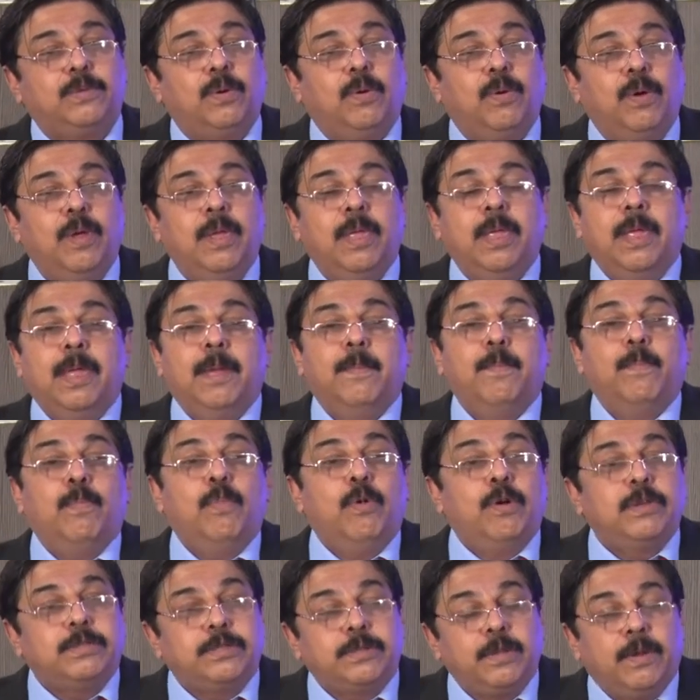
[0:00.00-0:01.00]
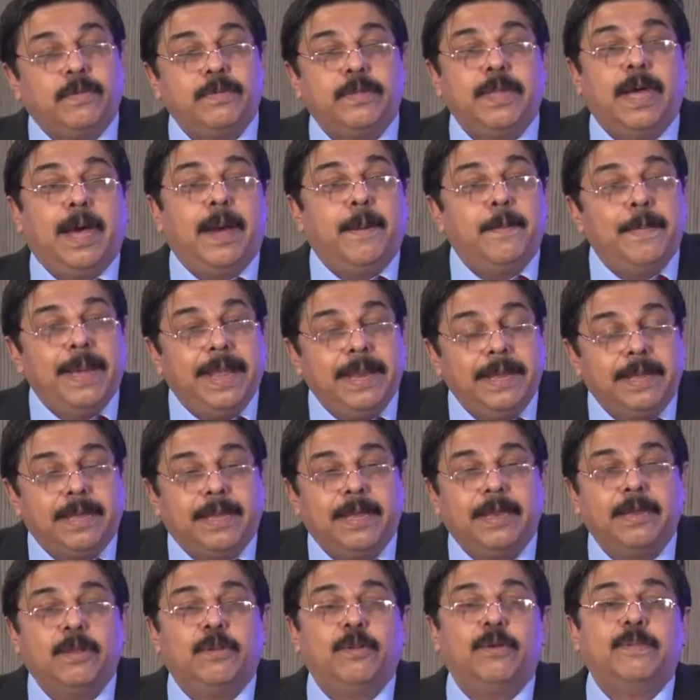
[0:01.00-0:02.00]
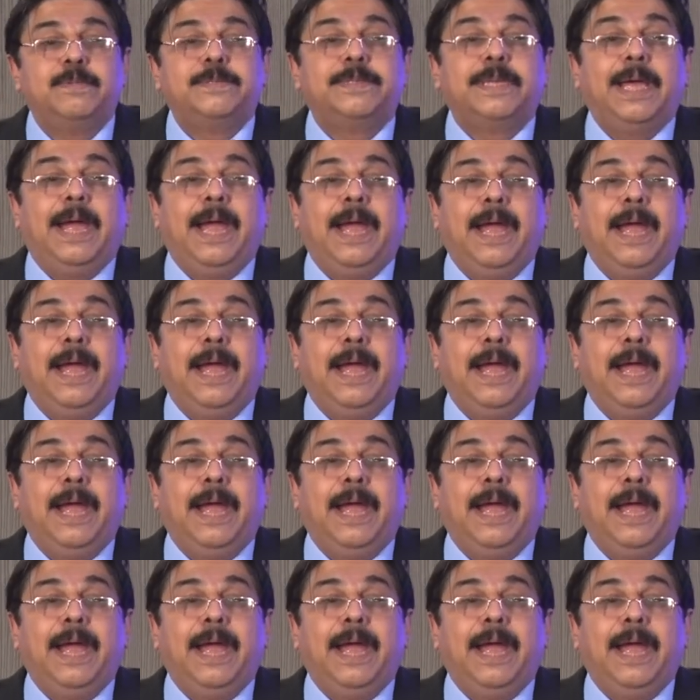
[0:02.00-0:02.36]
So most of the American groups